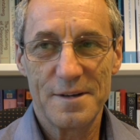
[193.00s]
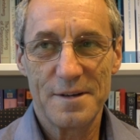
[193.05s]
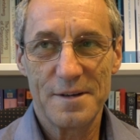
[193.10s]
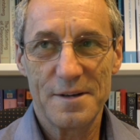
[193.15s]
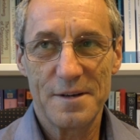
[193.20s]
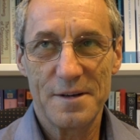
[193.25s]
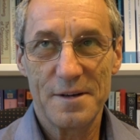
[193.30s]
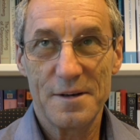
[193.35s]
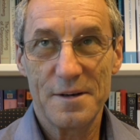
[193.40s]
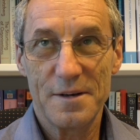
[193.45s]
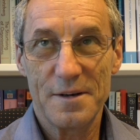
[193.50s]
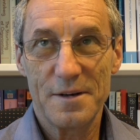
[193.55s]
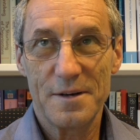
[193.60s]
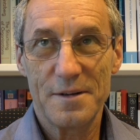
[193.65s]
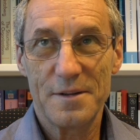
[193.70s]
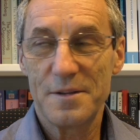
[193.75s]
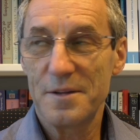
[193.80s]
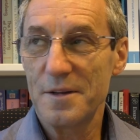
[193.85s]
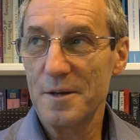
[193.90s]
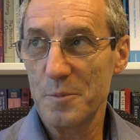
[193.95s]
uh, I
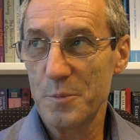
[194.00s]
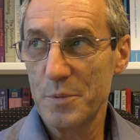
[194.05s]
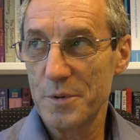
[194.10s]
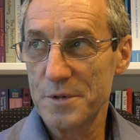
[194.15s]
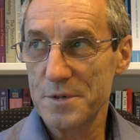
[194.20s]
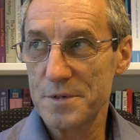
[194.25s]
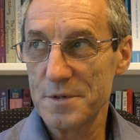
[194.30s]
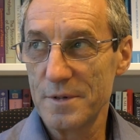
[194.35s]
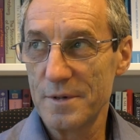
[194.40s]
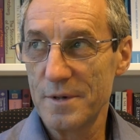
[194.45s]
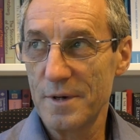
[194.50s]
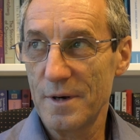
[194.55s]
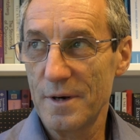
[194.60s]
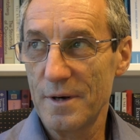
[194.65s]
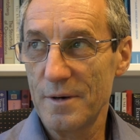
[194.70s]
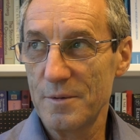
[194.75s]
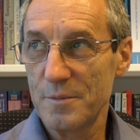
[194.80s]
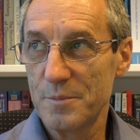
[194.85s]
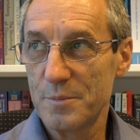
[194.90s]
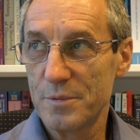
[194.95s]
think personally
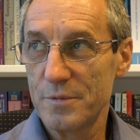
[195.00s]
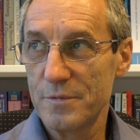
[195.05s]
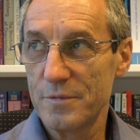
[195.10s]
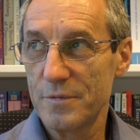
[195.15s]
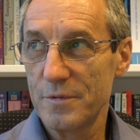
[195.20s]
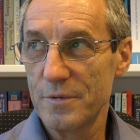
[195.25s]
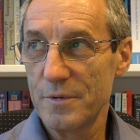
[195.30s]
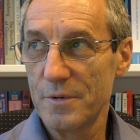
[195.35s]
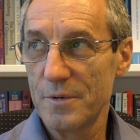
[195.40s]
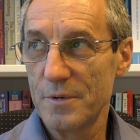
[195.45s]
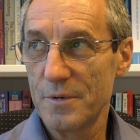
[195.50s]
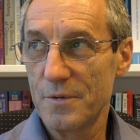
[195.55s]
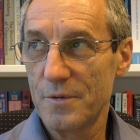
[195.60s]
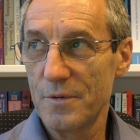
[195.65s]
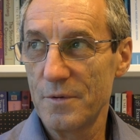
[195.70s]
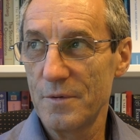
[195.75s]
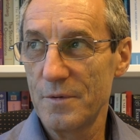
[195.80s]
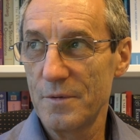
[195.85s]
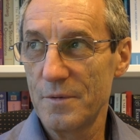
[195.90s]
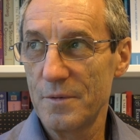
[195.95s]
I would prefer
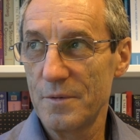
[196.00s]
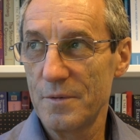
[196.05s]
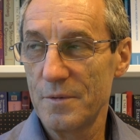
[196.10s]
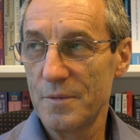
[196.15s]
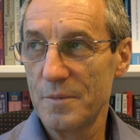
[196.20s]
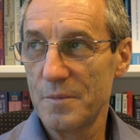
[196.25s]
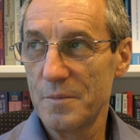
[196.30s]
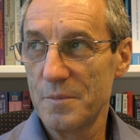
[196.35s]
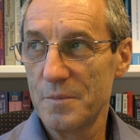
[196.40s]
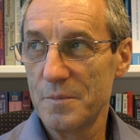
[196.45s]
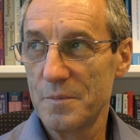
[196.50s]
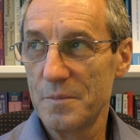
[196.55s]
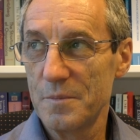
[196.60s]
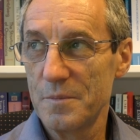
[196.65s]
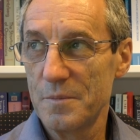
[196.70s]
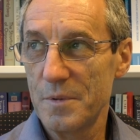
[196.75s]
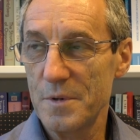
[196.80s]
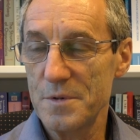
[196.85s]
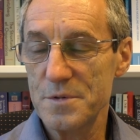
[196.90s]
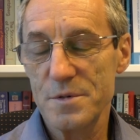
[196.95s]
to,
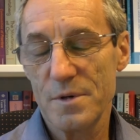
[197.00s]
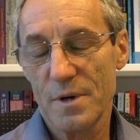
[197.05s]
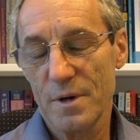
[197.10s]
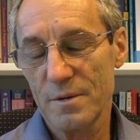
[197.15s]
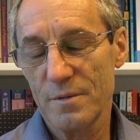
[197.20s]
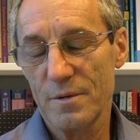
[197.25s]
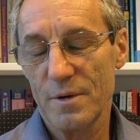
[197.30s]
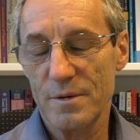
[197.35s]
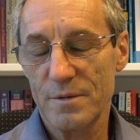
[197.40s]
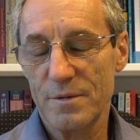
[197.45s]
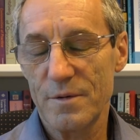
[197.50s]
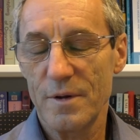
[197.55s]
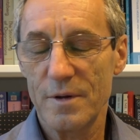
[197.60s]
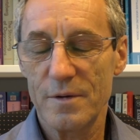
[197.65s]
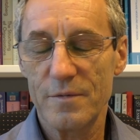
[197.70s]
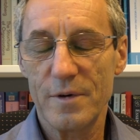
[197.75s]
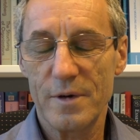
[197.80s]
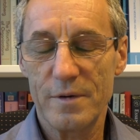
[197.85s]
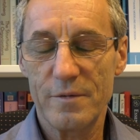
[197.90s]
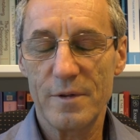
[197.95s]
personally I, would tend
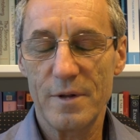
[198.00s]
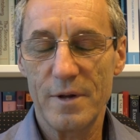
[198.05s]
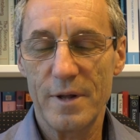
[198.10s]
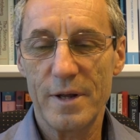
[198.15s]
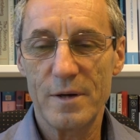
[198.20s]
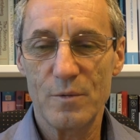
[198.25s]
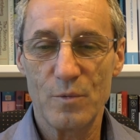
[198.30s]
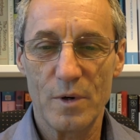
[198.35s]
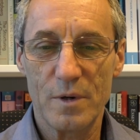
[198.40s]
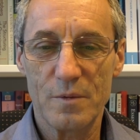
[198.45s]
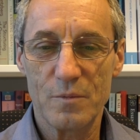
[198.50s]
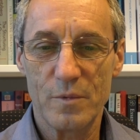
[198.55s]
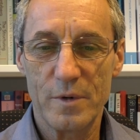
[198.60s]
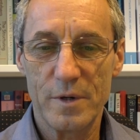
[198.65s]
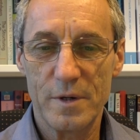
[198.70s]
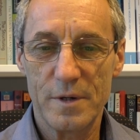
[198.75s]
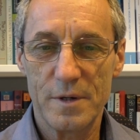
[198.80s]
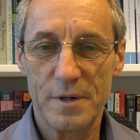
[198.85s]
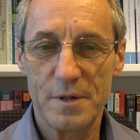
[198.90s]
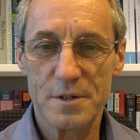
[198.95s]
to favor the latter one
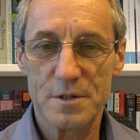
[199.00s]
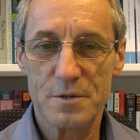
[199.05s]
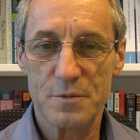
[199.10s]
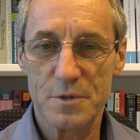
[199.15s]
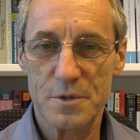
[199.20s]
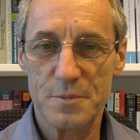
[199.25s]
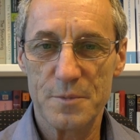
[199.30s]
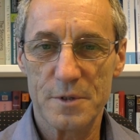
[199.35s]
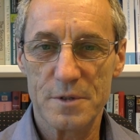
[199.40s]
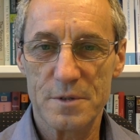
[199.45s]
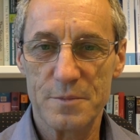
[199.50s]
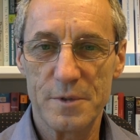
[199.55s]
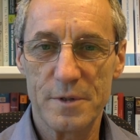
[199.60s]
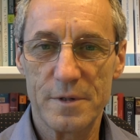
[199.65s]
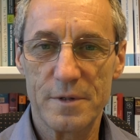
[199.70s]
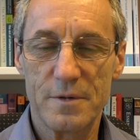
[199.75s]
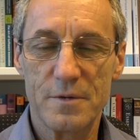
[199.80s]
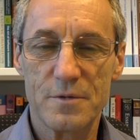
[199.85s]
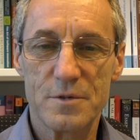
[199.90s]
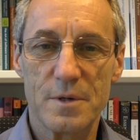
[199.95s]
where it's the
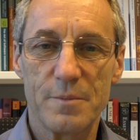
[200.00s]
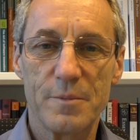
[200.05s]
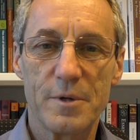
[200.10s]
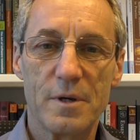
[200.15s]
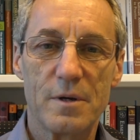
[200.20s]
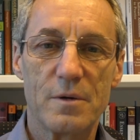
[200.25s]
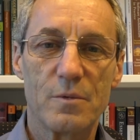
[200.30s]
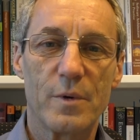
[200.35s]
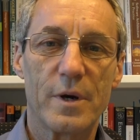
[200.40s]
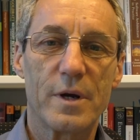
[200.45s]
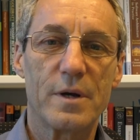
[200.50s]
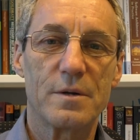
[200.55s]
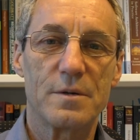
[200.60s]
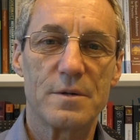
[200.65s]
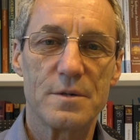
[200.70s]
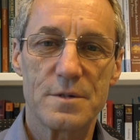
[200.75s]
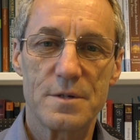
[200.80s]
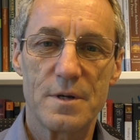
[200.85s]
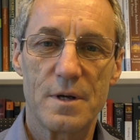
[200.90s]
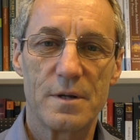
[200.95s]
responsibility of somebody to
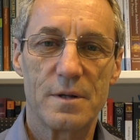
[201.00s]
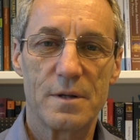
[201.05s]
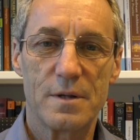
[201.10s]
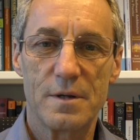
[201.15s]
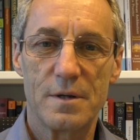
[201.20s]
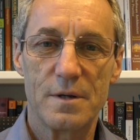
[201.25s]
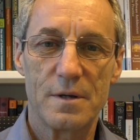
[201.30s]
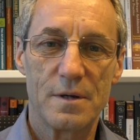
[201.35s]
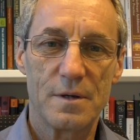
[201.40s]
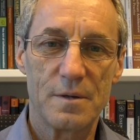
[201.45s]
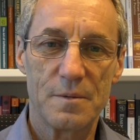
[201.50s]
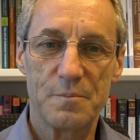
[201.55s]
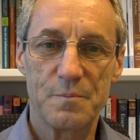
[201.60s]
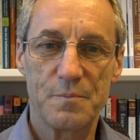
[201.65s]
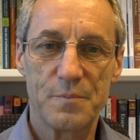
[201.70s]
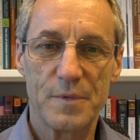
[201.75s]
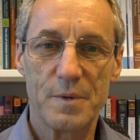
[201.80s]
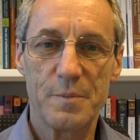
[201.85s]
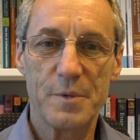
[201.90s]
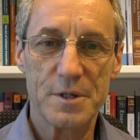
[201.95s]
recognize the, the, uh,
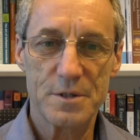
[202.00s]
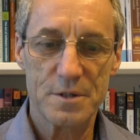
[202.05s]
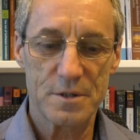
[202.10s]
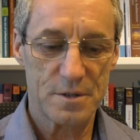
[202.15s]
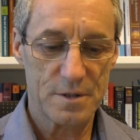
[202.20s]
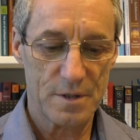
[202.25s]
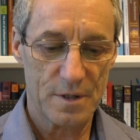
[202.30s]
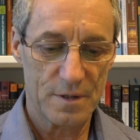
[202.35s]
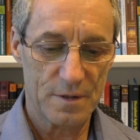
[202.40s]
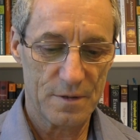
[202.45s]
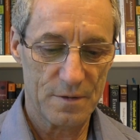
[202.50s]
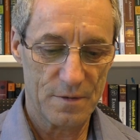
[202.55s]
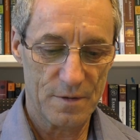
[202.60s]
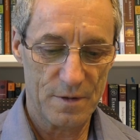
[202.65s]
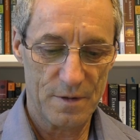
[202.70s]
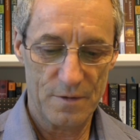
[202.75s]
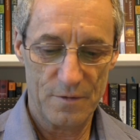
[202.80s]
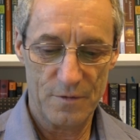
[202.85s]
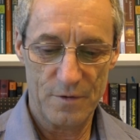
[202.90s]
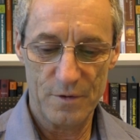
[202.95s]
the message and,
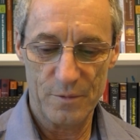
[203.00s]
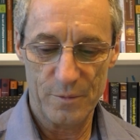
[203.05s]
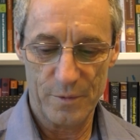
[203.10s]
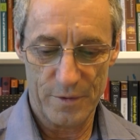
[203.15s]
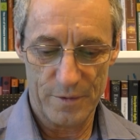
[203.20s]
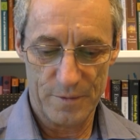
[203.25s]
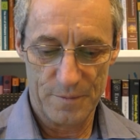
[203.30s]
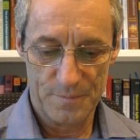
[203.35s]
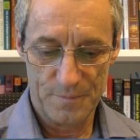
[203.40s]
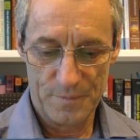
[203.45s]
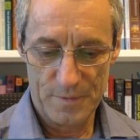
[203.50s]
and deal with it.